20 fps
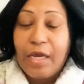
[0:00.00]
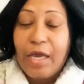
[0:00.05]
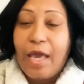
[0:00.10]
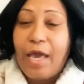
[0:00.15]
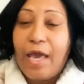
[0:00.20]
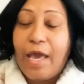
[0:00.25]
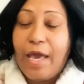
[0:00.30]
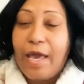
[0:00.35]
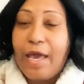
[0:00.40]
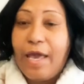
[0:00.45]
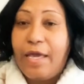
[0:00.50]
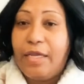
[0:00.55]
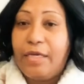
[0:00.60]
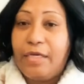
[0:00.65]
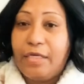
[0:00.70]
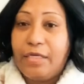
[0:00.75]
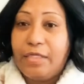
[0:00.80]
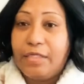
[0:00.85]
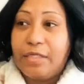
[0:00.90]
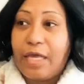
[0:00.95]
and
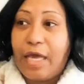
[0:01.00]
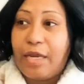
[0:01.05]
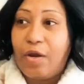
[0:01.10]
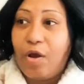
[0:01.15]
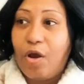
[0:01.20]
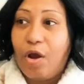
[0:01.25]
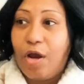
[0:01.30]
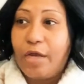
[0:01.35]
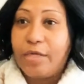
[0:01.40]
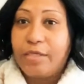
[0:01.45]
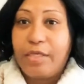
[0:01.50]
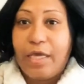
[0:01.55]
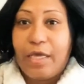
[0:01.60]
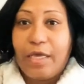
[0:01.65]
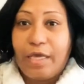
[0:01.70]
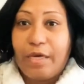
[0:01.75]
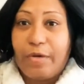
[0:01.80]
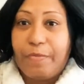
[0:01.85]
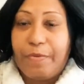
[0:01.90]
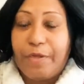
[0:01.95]
it's kind of hard
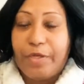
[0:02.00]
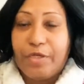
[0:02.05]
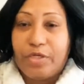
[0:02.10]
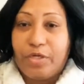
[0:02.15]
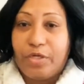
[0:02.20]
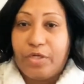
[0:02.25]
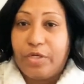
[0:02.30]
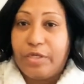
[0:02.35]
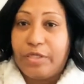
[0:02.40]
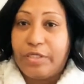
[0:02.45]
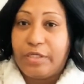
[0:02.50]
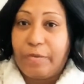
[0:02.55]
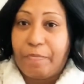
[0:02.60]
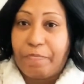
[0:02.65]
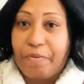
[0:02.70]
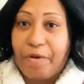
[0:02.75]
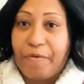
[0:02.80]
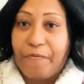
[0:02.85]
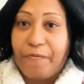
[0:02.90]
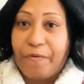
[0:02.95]
taking a picture, the
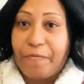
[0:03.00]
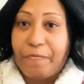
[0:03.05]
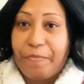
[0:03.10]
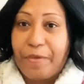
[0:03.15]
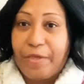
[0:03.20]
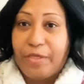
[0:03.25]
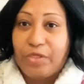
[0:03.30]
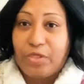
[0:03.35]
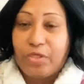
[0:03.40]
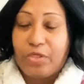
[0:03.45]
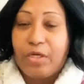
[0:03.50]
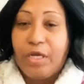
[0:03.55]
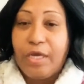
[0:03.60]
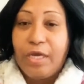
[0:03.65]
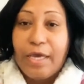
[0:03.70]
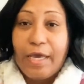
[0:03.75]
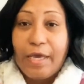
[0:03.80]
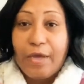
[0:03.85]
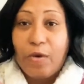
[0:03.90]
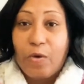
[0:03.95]
perfect picture
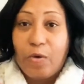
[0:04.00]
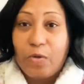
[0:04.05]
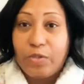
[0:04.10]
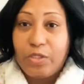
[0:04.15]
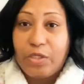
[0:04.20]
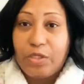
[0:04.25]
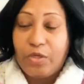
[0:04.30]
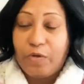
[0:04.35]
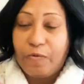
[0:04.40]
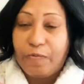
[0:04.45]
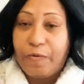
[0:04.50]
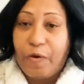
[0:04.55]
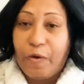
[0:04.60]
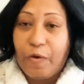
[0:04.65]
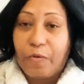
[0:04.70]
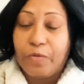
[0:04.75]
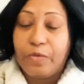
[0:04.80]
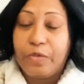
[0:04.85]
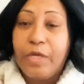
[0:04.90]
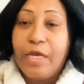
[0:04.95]
and holding your
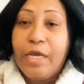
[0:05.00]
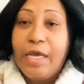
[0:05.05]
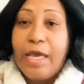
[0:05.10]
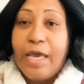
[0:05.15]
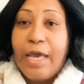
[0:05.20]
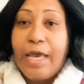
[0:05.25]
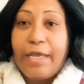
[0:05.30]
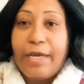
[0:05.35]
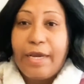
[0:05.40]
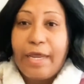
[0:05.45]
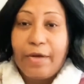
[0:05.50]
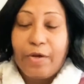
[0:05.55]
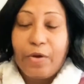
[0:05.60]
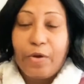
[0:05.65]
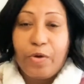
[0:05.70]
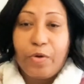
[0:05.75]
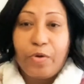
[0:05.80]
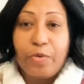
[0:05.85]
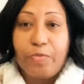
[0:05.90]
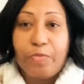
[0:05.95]
phone. And I
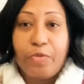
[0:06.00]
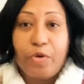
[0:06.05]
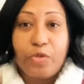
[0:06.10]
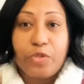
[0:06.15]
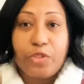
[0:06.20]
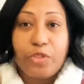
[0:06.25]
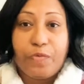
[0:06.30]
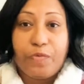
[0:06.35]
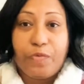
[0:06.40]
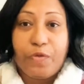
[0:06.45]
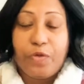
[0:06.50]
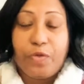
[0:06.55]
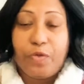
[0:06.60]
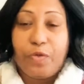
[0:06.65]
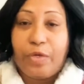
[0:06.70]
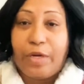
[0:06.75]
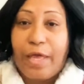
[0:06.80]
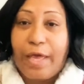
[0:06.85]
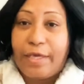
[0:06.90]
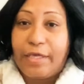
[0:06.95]
know most of you
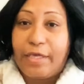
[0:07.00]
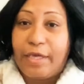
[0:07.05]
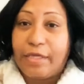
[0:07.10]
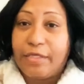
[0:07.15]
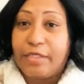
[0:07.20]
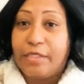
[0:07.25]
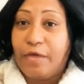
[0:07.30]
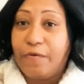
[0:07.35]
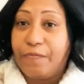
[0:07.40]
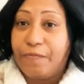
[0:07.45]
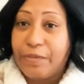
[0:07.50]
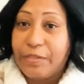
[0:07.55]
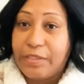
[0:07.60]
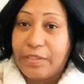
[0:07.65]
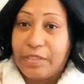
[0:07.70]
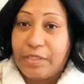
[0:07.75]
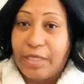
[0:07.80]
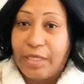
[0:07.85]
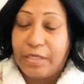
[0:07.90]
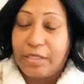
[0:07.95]
like your selfie
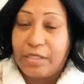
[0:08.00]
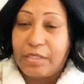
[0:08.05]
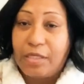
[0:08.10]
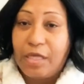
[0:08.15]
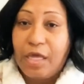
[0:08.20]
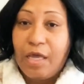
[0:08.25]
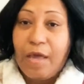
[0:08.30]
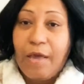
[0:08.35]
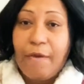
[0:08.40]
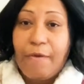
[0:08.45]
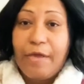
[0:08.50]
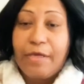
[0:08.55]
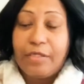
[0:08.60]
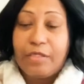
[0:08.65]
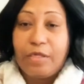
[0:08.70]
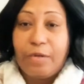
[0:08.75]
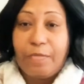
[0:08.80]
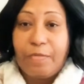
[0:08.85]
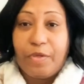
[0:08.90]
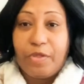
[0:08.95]
sticks and
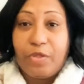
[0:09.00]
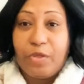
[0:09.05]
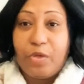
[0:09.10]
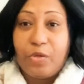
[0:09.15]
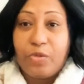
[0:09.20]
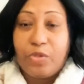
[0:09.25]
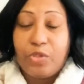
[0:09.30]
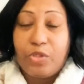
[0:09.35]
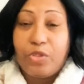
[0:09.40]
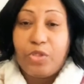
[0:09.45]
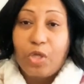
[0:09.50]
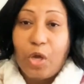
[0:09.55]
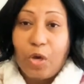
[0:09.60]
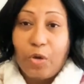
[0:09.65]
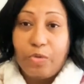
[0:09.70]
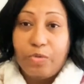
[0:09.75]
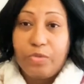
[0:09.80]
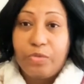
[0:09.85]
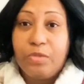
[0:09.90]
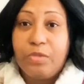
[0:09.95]
some of those
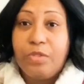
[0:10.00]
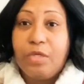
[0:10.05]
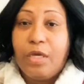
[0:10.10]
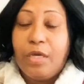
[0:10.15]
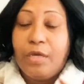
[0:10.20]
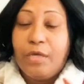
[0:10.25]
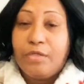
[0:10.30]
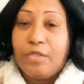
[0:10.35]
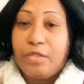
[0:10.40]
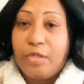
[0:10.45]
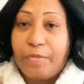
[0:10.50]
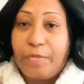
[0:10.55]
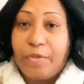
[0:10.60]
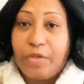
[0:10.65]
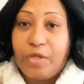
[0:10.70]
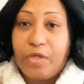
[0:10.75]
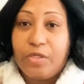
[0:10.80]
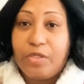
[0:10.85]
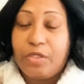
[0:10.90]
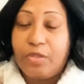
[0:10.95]
don't. Some of
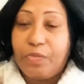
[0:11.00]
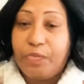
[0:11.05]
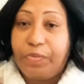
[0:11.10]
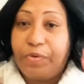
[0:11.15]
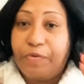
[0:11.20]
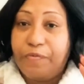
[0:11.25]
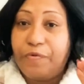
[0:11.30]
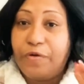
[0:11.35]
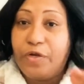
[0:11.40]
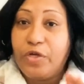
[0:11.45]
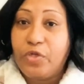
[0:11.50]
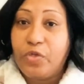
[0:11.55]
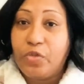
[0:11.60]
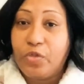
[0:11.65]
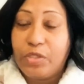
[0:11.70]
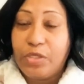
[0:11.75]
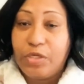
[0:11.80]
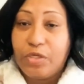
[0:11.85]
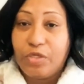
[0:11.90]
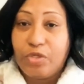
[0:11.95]
those prefer
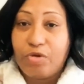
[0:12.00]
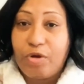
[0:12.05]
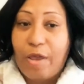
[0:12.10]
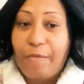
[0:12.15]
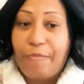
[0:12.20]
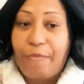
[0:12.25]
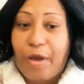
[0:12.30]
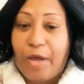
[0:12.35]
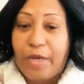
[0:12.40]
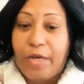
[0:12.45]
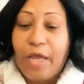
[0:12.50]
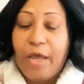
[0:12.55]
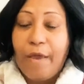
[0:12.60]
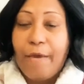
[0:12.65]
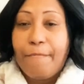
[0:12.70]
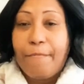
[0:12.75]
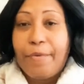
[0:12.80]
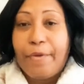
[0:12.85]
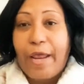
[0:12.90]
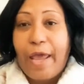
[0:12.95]
using a tripod.
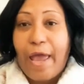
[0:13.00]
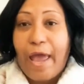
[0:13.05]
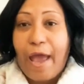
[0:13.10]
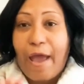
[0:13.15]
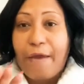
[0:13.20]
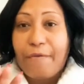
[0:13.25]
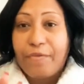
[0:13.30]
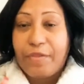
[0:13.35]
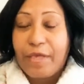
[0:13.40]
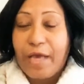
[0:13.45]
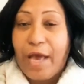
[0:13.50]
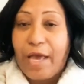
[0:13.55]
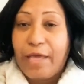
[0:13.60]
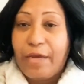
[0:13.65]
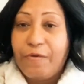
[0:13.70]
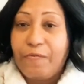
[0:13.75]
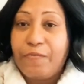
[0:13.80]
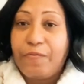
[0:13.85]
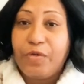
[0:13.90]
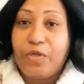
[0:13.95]
But I have the
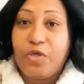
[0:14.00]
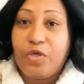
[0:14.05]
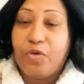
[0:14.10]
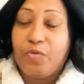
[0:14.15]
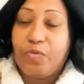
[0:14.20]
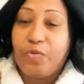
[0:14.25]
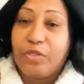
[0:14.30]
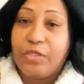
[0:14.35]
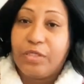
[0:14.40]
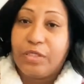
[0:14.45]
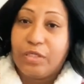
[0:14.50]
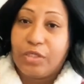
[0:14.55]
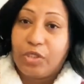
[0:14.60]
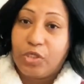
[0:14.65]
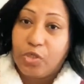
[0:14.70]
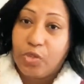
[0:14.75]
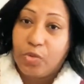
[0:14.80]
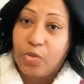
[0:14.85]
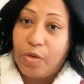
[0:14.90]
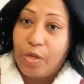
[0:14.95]
item for you, which is
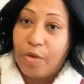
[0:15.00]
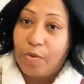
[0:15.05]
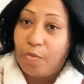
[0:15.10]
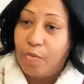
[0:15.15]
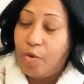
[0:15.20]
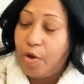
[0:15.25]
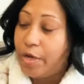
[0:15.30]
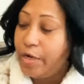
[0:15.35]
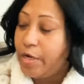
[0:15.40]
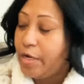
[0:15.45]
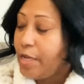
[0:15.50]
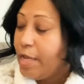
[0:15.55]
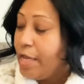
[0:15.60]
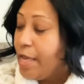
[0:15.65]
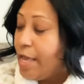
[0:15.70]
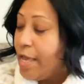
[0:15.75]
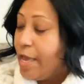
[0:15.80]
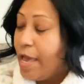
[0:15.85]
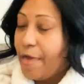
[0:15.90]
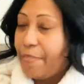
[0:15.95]
two and one.
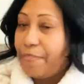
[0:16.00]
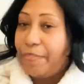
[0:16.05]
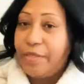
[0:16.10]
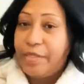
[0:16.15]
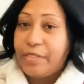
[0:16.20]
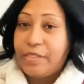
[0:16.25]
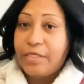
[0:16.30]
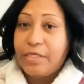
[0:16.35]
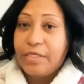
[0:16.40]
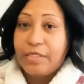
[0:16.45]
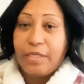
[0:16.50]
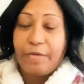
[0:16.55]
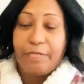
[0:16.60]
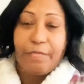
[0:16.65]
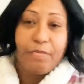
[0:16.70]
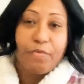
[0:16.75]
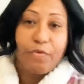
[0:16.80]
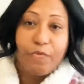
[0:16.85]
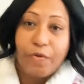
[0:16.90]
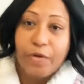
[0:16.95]
And this is, let me
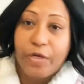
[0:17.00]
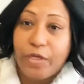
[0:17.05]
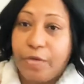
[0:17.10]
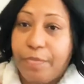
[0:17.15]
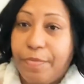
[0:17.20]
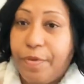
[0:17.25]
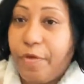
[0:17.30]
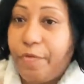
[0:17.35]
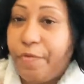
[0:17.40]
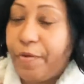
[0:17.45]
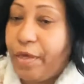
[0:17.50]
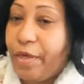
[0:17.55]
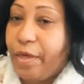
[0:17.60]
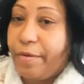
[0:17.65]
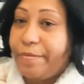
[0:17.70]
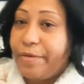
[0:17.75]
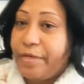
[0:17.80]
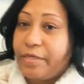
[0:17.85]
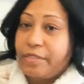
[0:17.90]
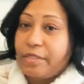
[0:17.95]
move a little bit over here
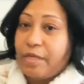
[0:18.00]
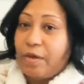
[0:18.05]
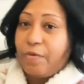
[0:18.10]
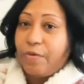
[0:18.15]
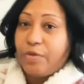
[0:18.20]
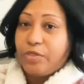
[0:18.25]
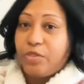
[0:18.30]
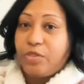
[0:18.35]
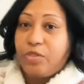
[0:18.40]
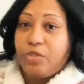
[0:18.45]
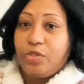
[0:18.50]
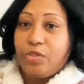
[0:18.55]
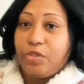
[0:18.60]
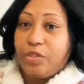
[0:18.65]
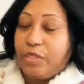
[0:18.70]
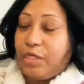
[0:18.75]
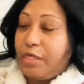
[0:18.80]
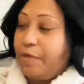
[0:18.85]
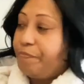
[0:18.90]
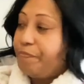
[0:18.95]
because I want you to
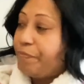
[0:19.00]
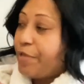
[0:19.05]
see.